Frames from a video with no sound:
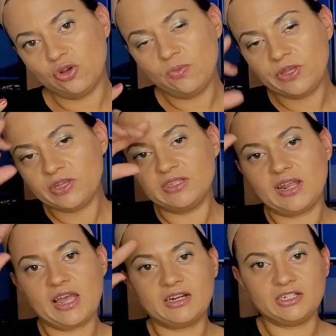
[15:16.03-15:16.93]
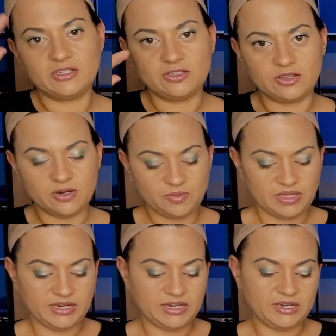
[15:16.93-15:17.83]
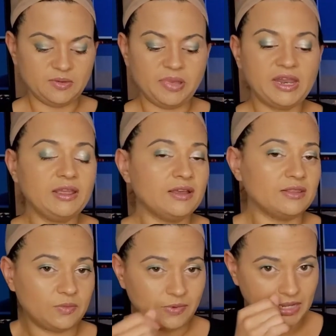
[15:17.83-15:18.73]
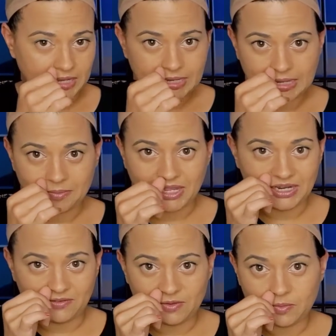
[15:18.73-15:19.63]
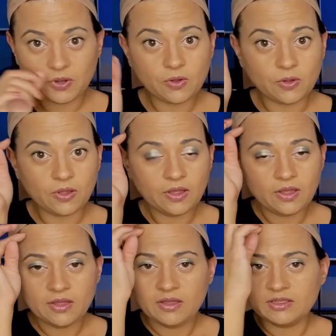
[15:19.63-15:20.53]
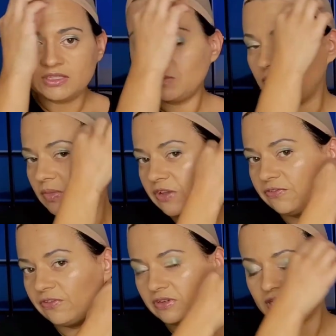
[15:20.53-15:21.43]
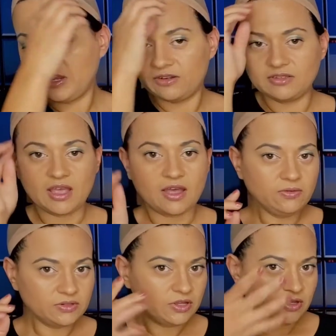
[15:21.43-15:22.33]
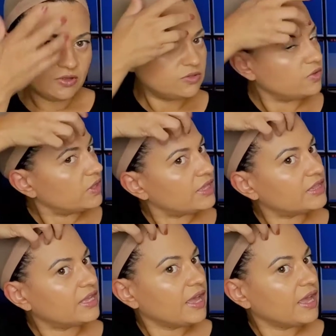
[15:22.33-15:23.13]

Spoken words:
because it actually is going to blend in. Depending on the wig, I might even pull some of my front hairs out so that they